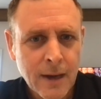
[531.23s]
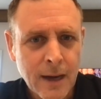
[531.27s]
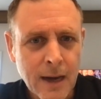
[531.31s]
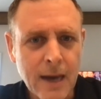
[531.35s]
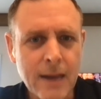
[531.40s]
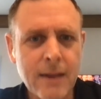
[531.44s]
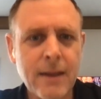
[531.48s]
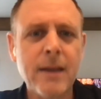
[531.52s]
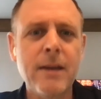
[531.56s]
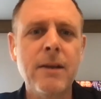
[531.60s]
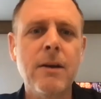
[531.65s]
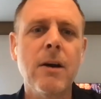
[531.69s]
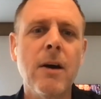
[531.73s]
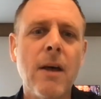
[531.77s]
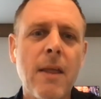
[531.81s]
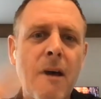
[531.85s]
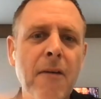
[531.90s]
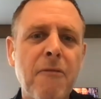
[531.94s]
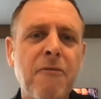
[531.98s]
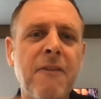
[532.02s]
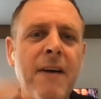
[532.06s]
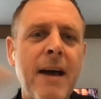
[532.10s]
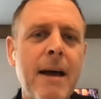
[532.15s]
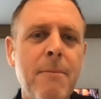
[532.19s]
And then you got
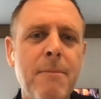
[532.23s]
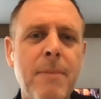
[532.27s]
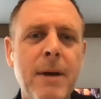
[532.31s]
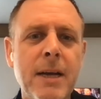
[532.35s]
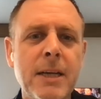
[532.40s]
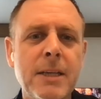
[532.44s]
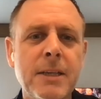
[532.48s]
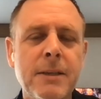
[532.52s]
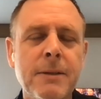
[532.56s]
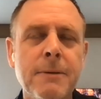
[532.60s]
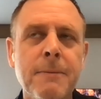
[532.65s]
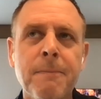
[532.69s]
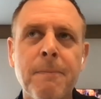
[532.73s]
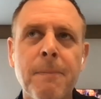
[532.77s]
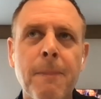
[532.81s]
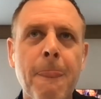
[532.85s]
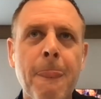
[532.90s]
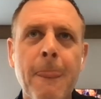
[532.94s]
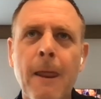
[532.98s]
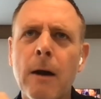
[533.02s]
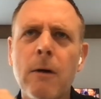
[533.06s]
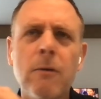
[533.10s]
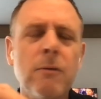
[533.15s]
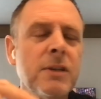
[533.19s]
that fan base.
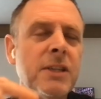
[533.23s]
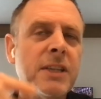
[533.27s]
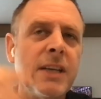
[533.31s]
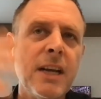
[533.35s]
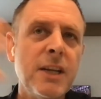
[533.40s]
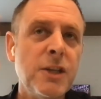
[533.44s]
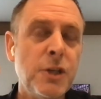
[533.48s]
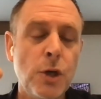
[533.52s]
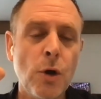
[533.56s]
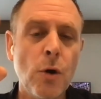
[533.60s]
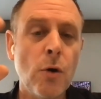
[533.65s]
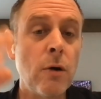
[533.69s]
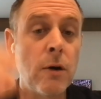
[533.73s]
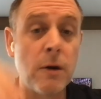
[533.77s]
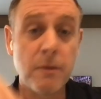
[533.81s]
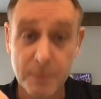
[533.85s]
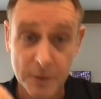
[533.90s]
I want to say it's younger,